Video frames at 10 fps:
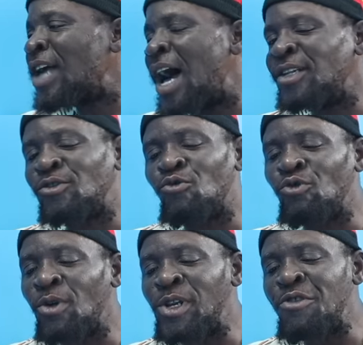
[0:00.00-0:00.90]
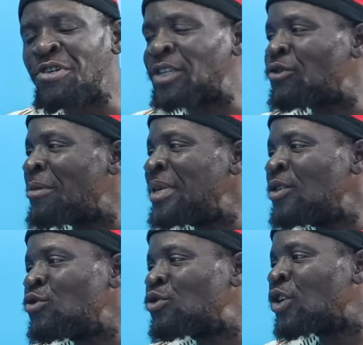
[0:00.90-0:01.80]
the lyrics and me
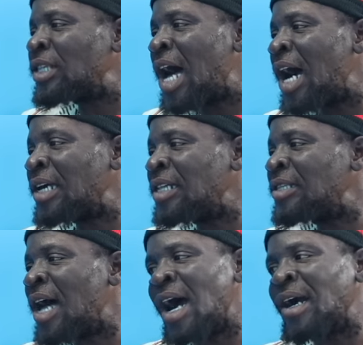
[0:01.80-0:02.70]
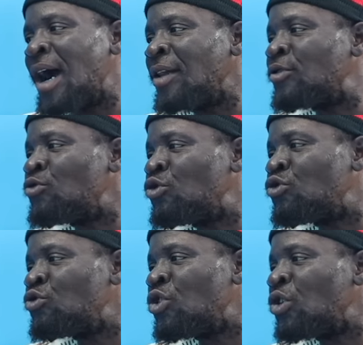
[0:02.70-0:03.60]
used to talk, him talk all two
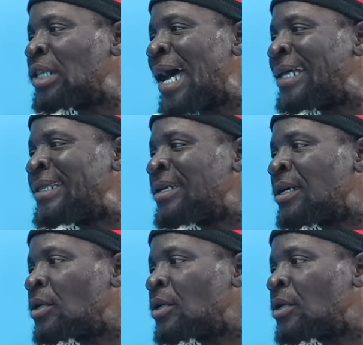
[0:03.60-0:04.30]
tune out of it.